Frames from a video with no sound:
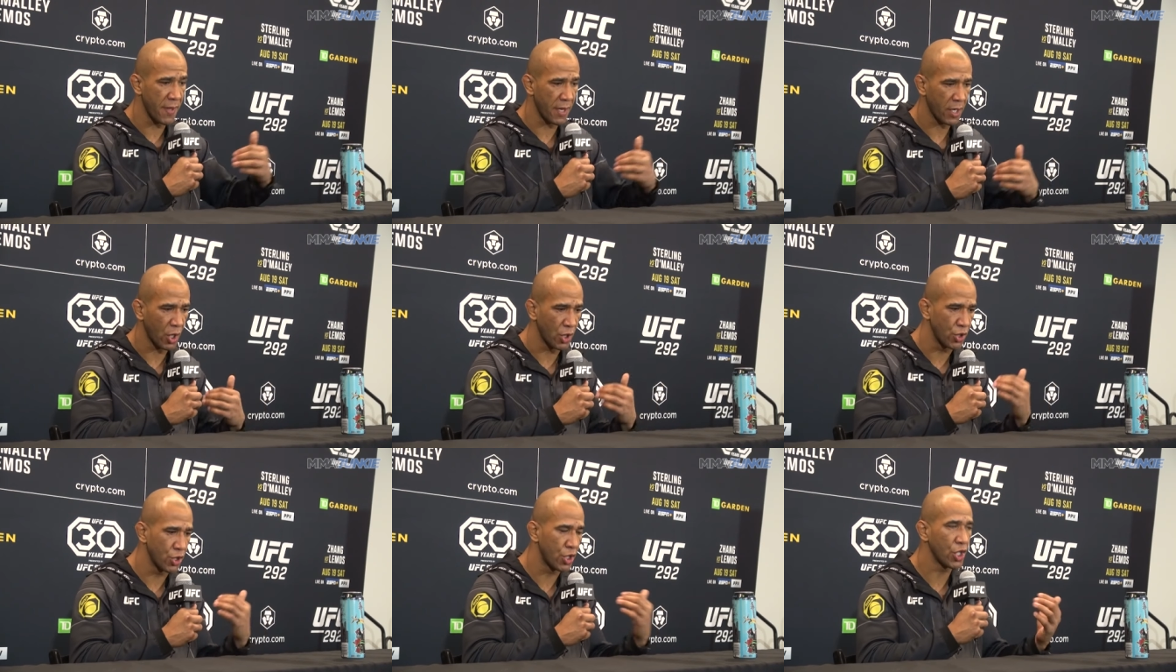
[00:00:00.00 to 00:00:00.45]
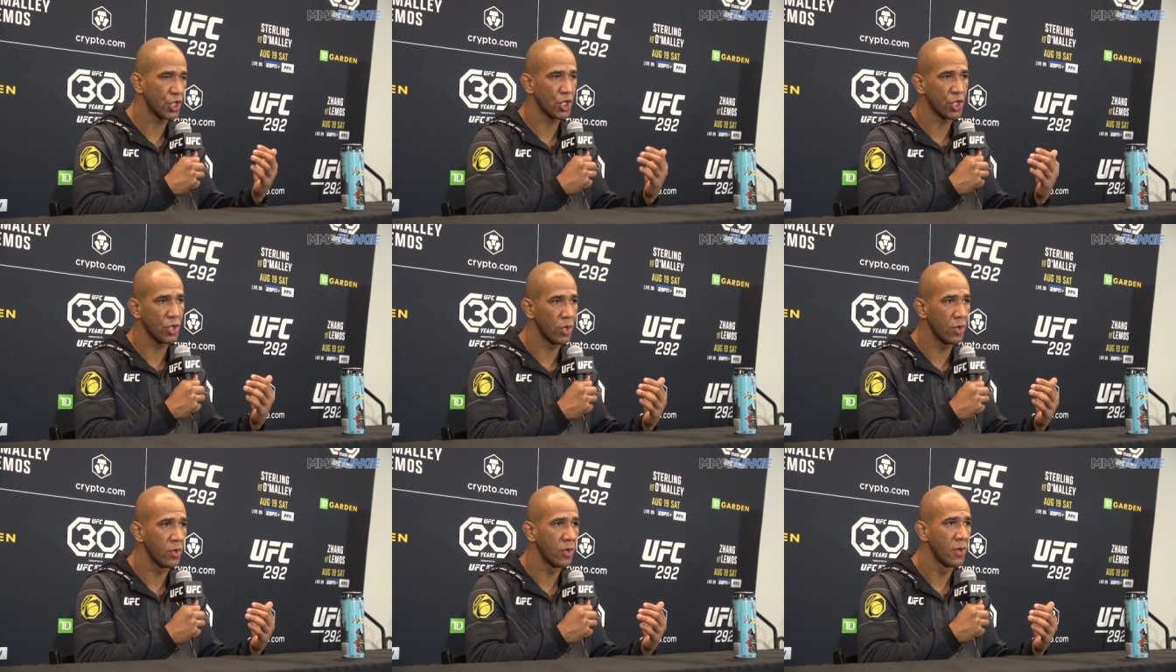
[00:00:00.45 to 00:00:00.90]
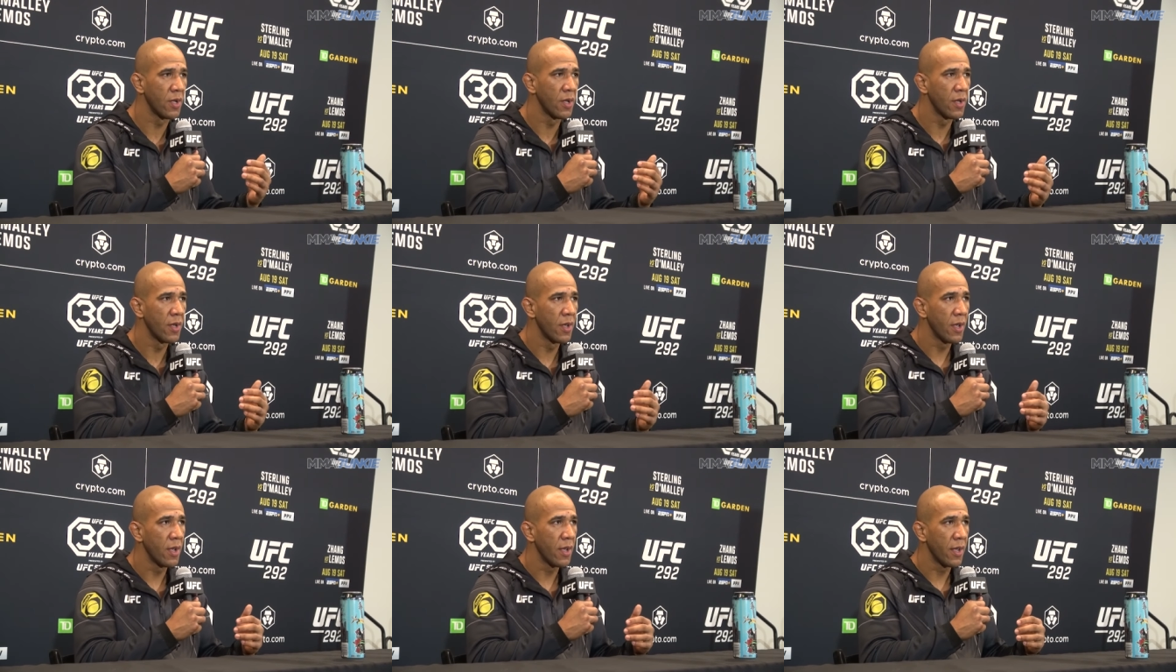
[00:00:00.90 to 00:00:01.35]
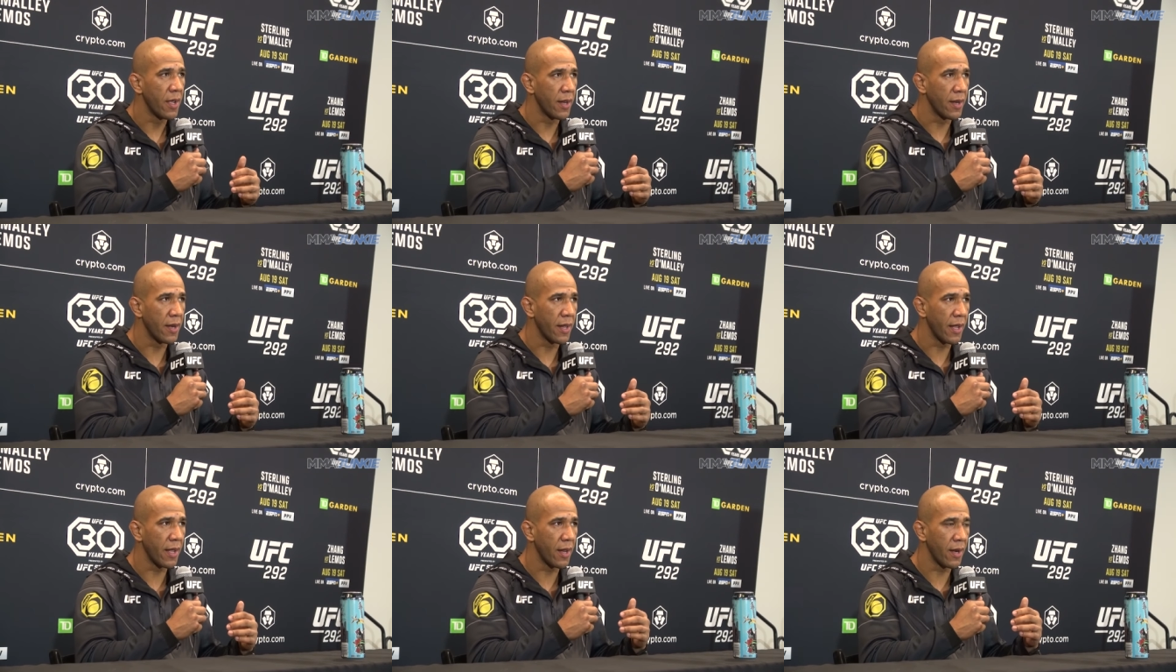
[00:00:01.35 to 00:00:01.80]
the conditioner.
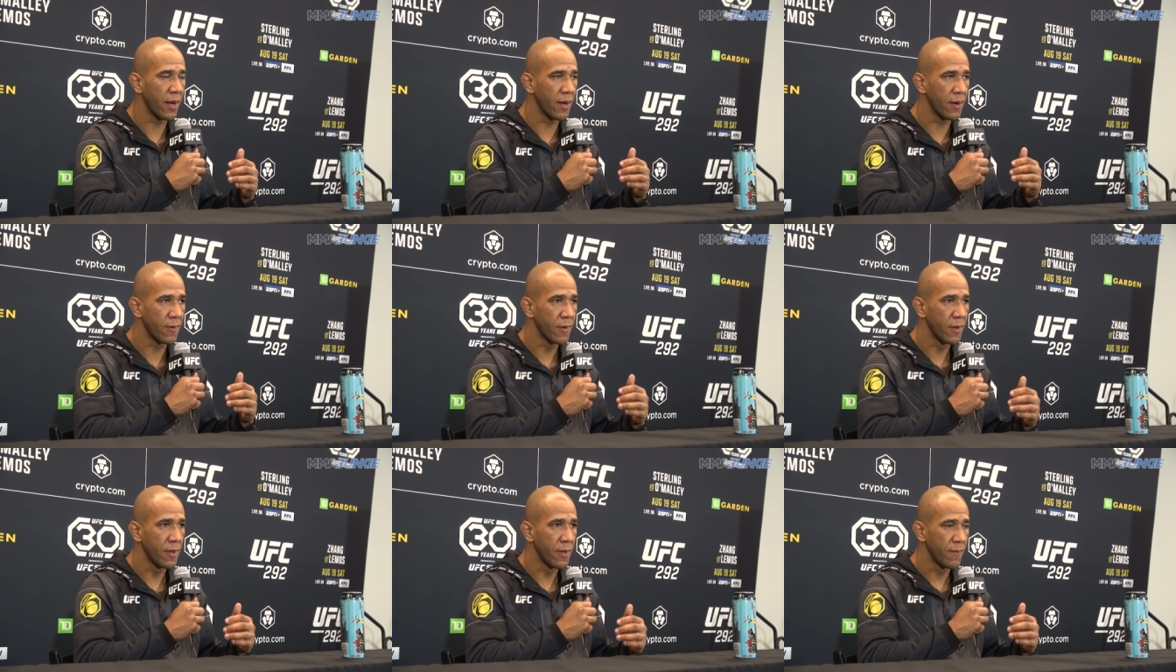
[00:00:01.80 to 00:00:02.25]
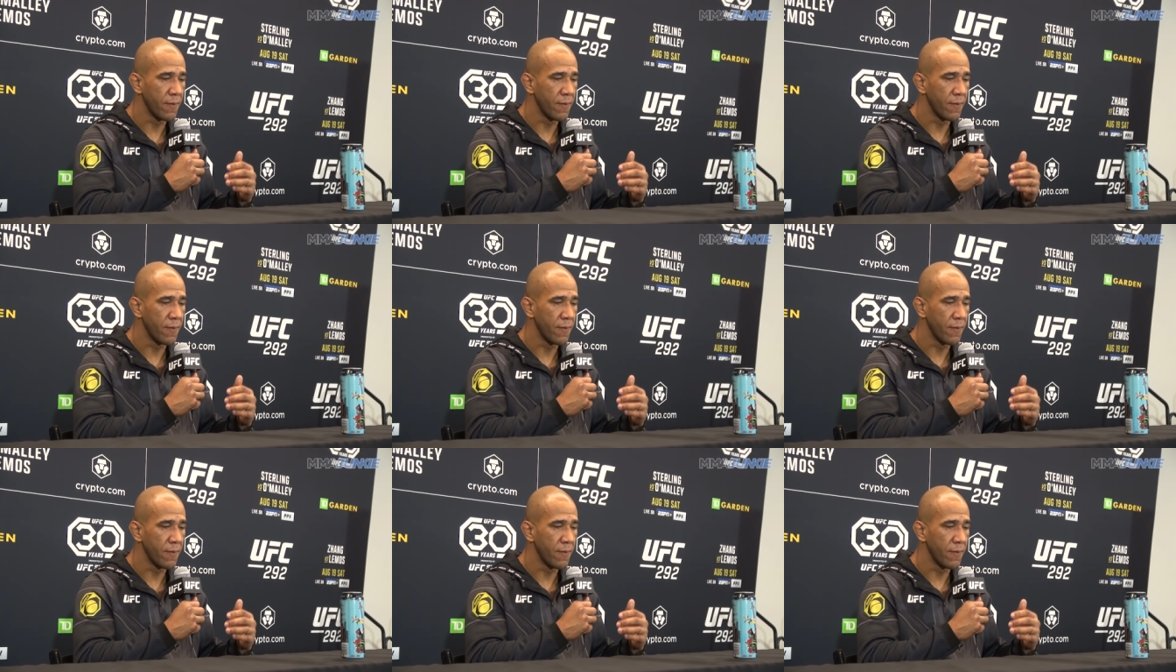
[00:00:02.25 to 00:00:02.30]
And then...